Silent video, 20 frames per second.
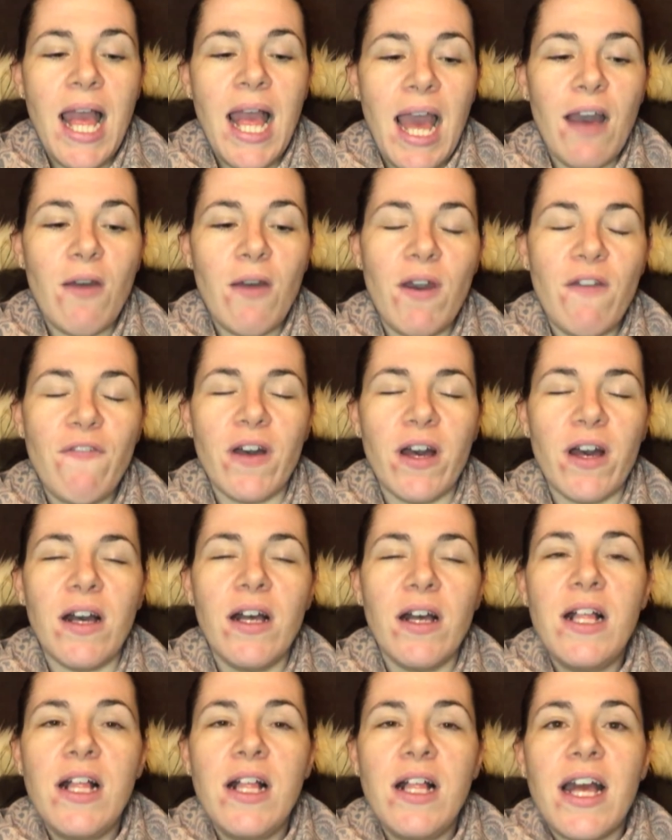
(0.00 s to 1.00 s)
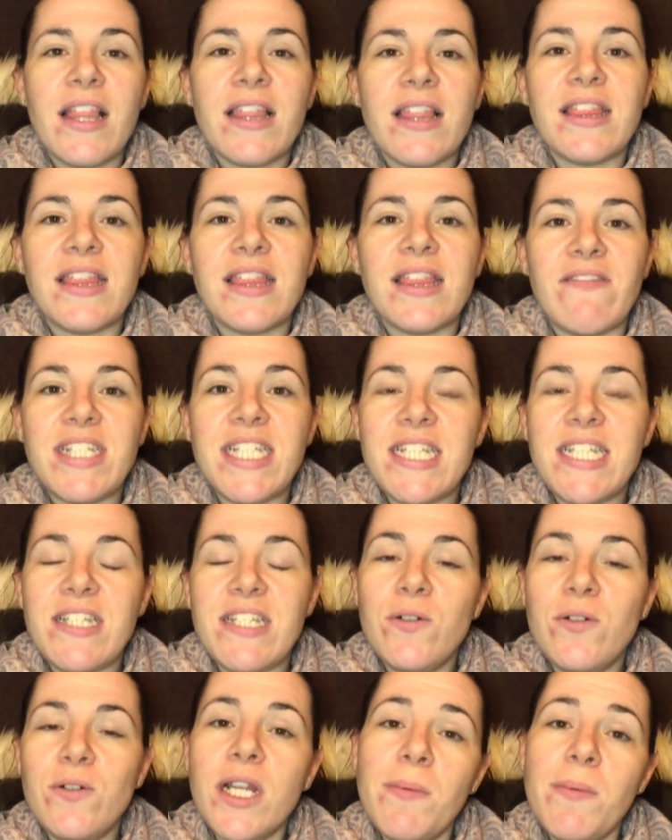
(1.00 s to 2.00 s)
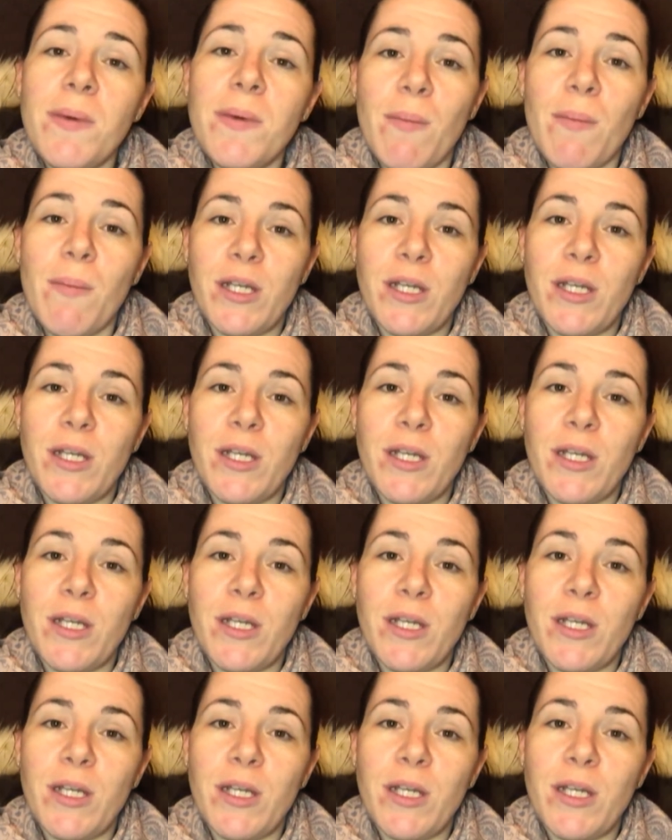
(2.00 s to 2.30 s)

However, there is still going to be